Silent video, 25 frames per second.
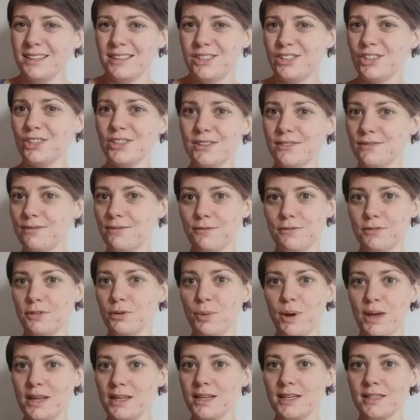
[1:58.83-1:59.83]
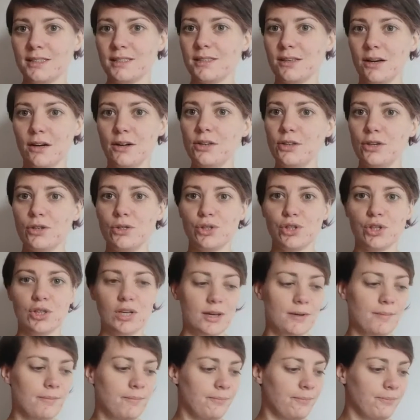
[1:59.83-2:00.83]
It's just the way that it's done
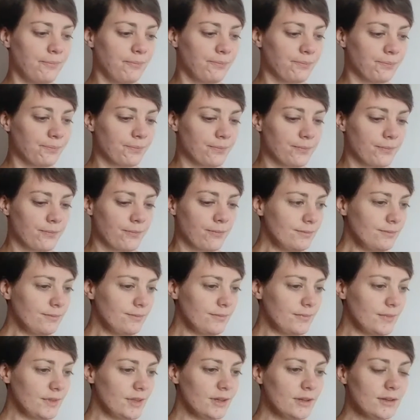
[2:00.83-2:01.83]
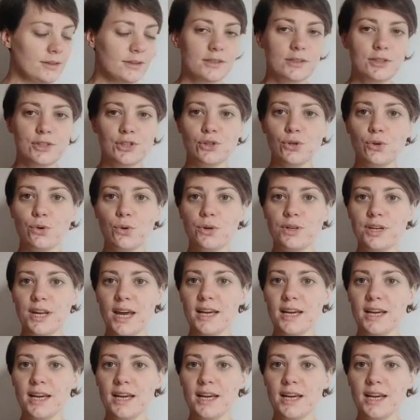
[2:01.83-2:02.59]
usually. So